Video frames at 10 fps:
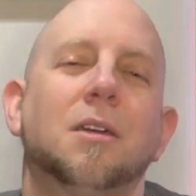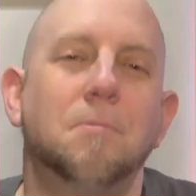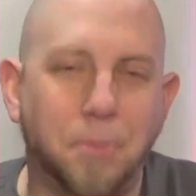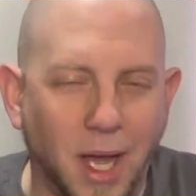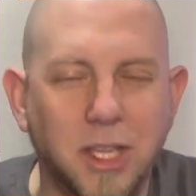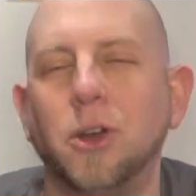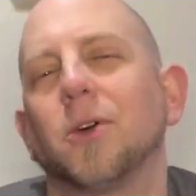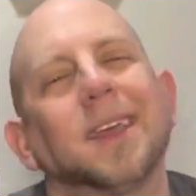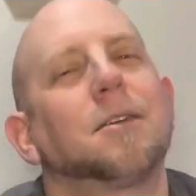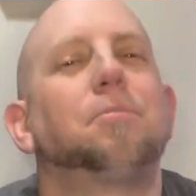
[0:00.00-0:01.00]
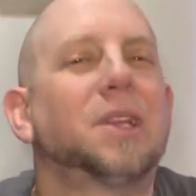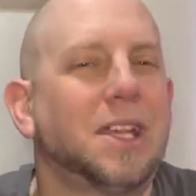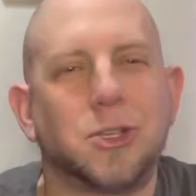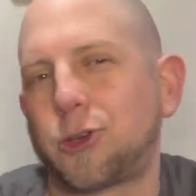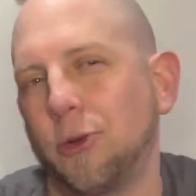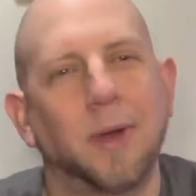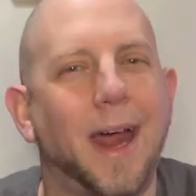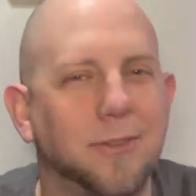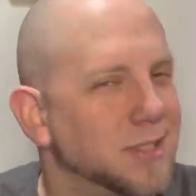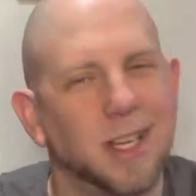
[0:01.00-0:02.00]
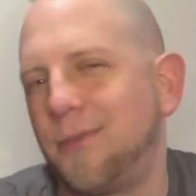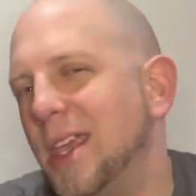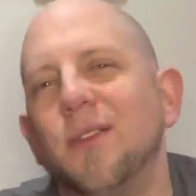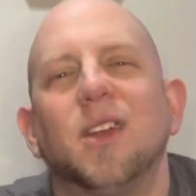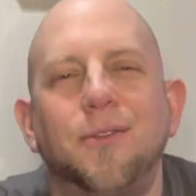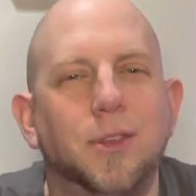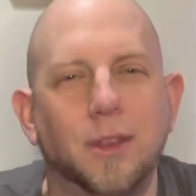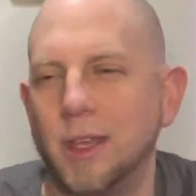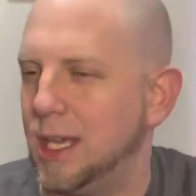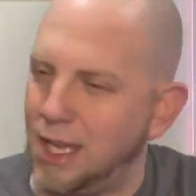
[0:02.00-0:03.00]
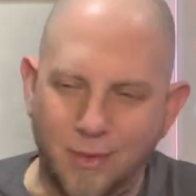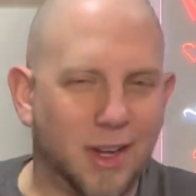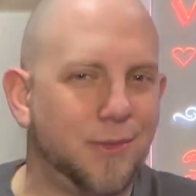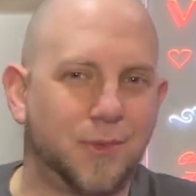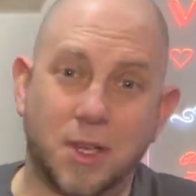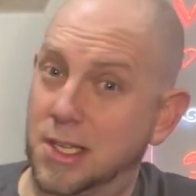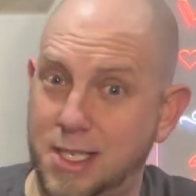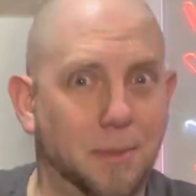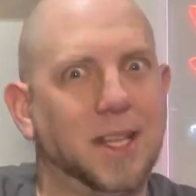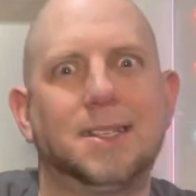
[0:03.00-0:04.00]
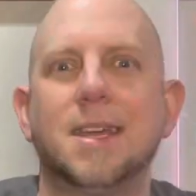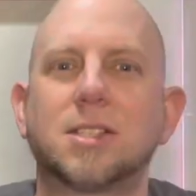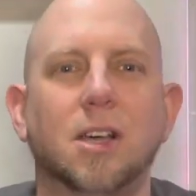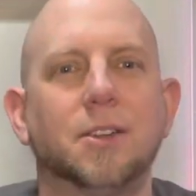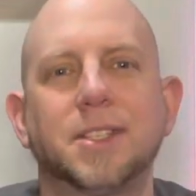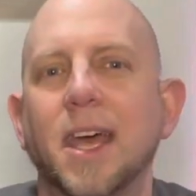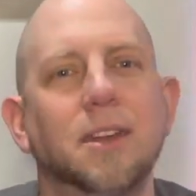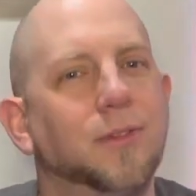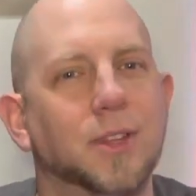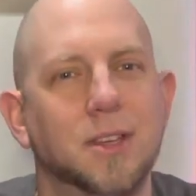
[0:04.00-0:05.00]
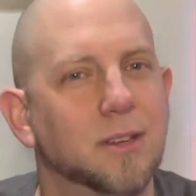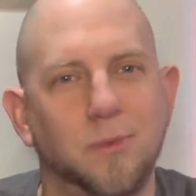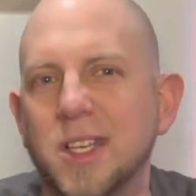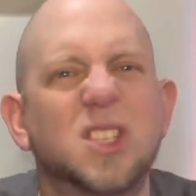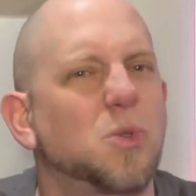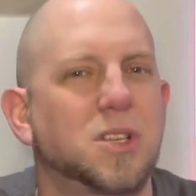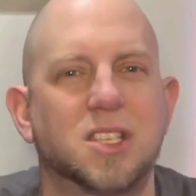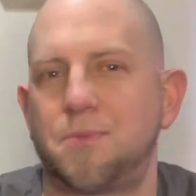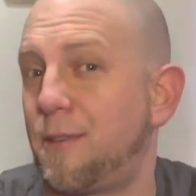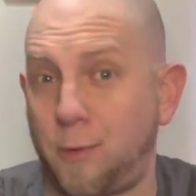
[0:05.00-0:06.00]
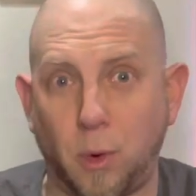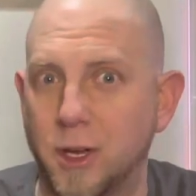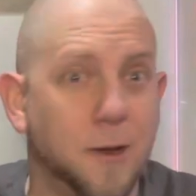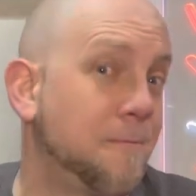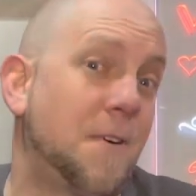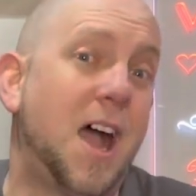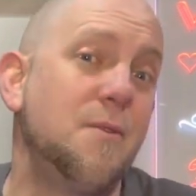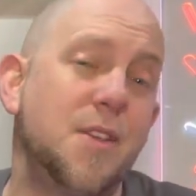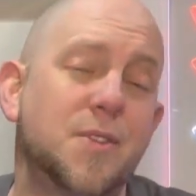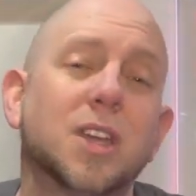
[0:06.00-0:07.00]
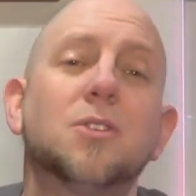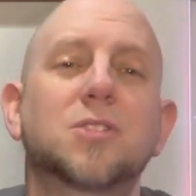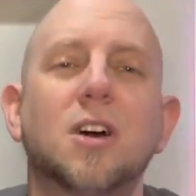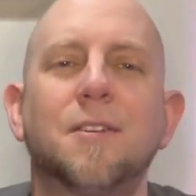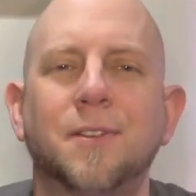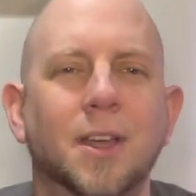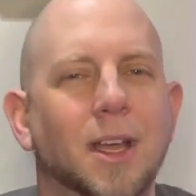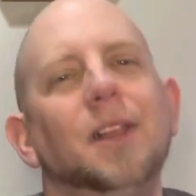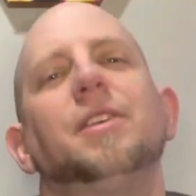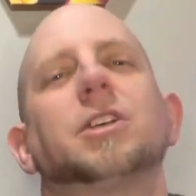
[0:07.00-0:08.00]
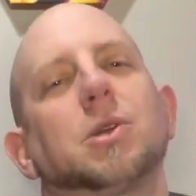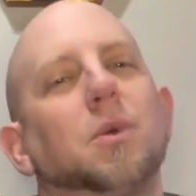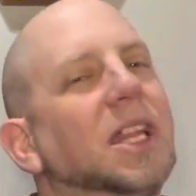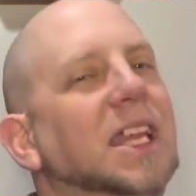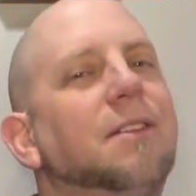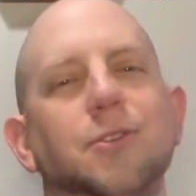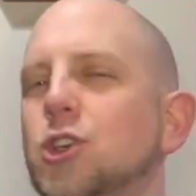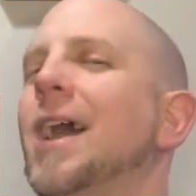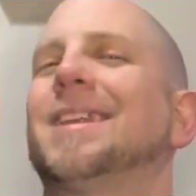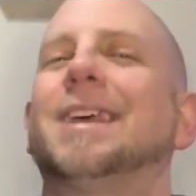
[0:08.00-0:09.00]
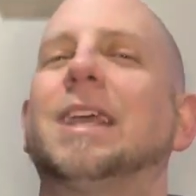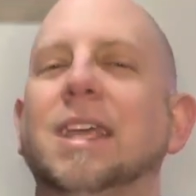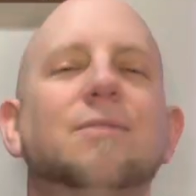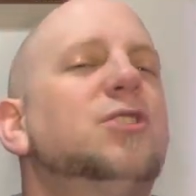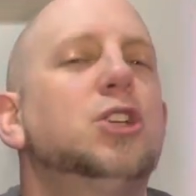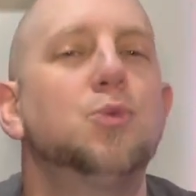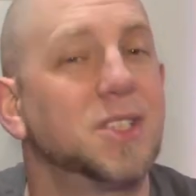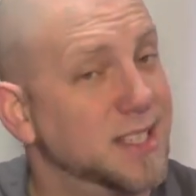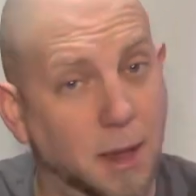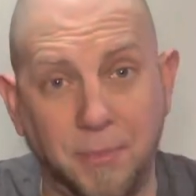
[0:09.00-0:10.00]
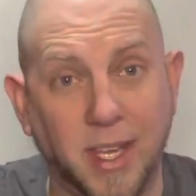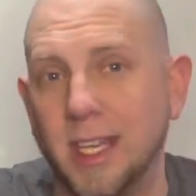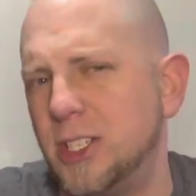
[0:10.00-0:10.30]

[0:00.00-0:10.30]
But you don't get completely screwed out of stuff, even if somebody takes all 10 of the resources before your 5 even goes off. There's a relief track that gives you something, and